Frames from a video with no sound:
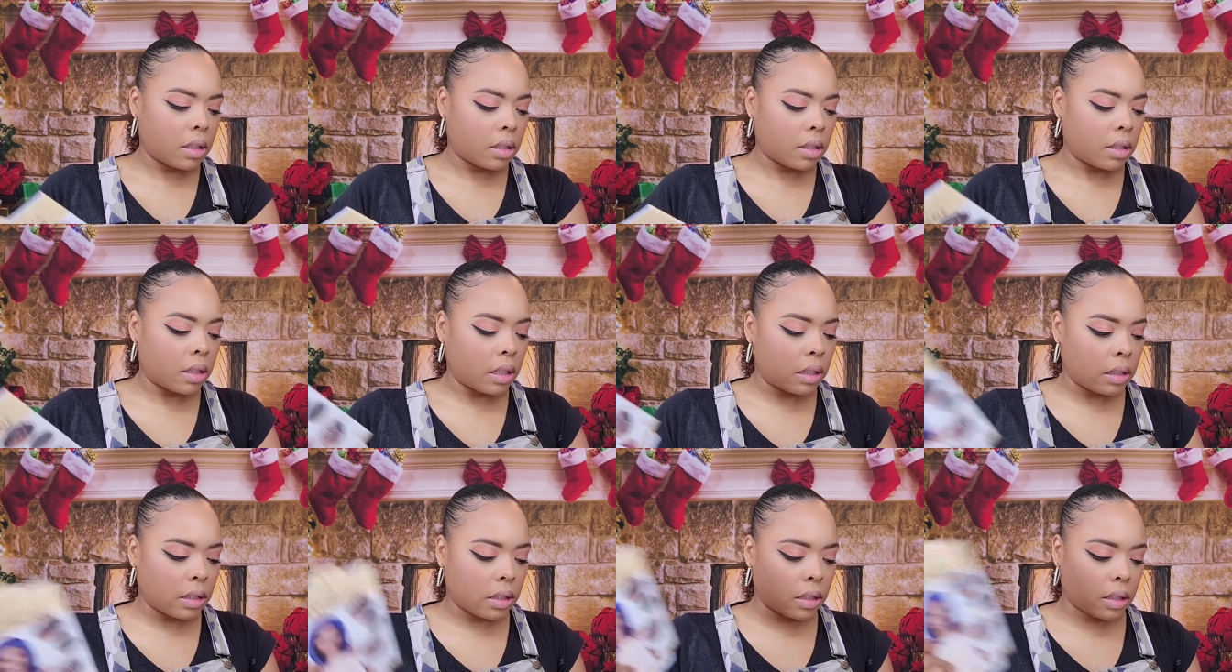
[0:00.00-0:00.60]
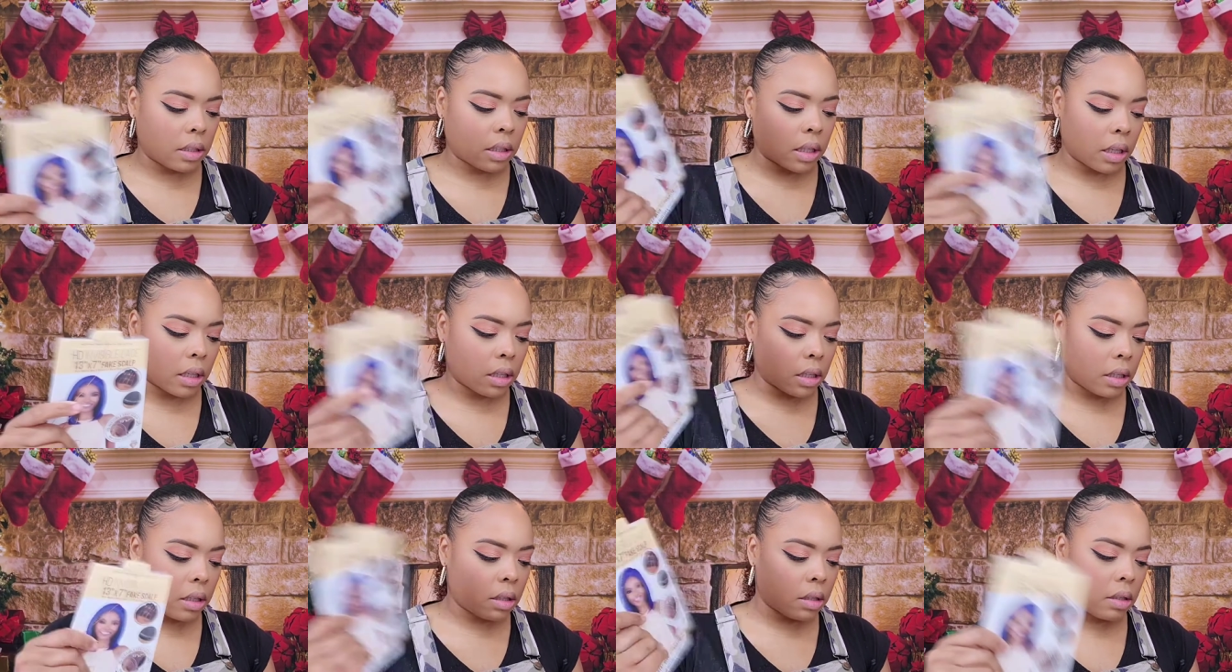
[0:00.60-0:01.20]
since it's like
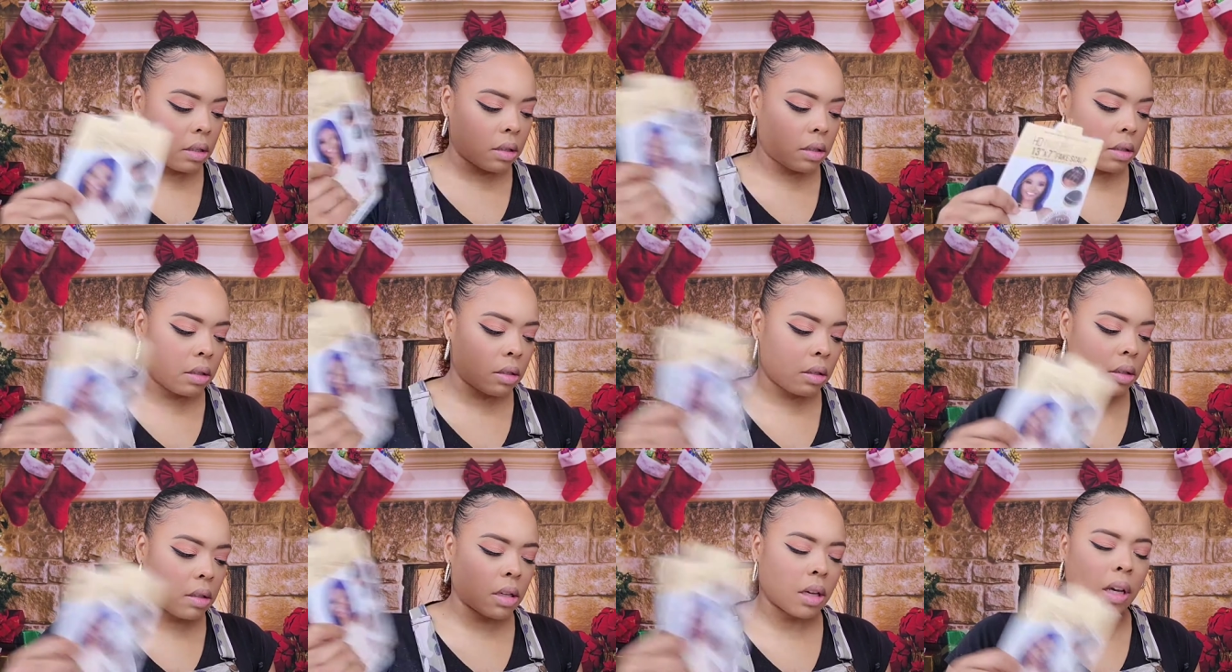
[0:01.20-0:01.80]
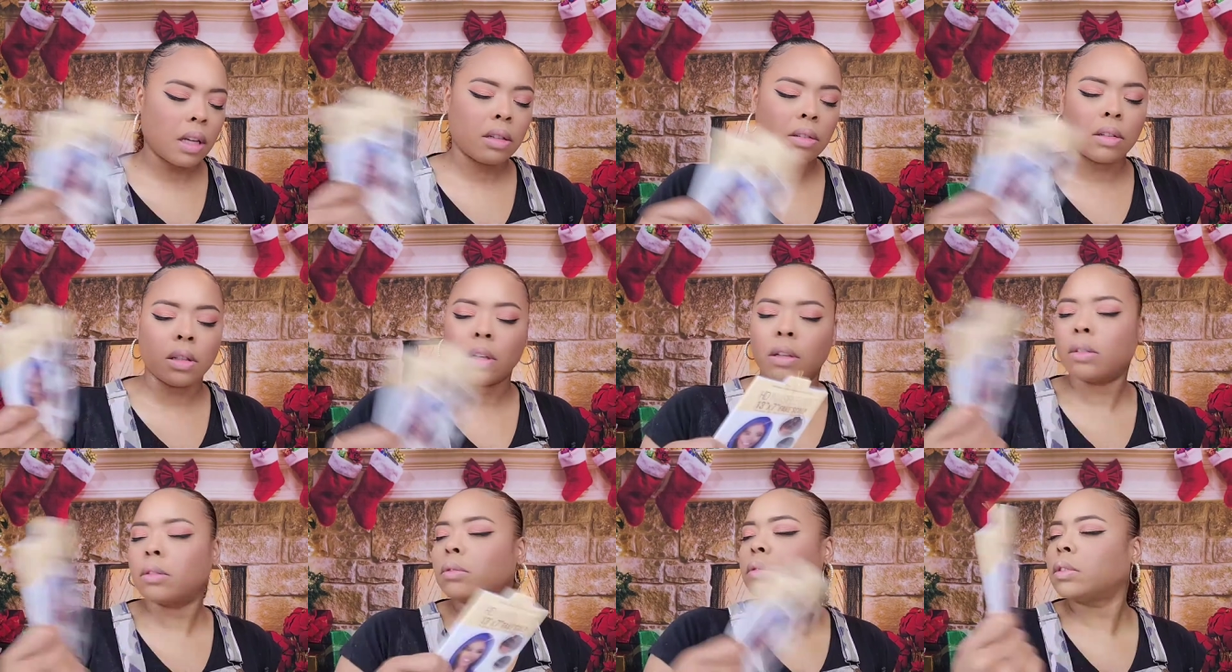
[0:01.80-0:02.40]
a, I don't
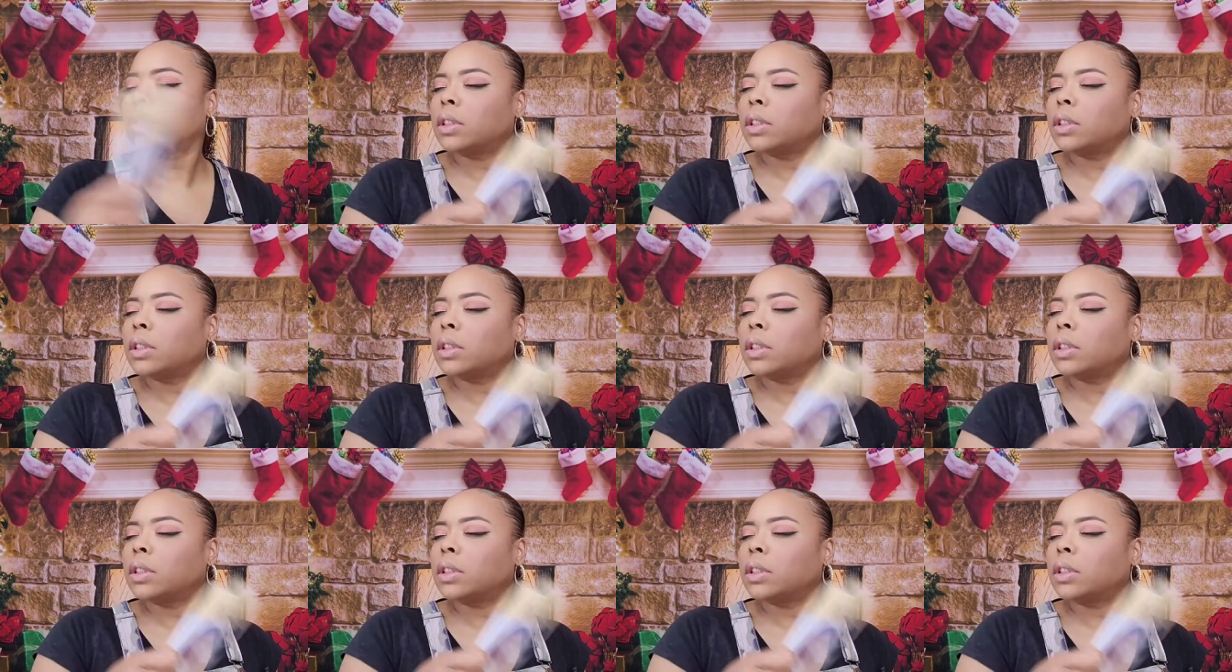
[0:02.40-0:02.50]
know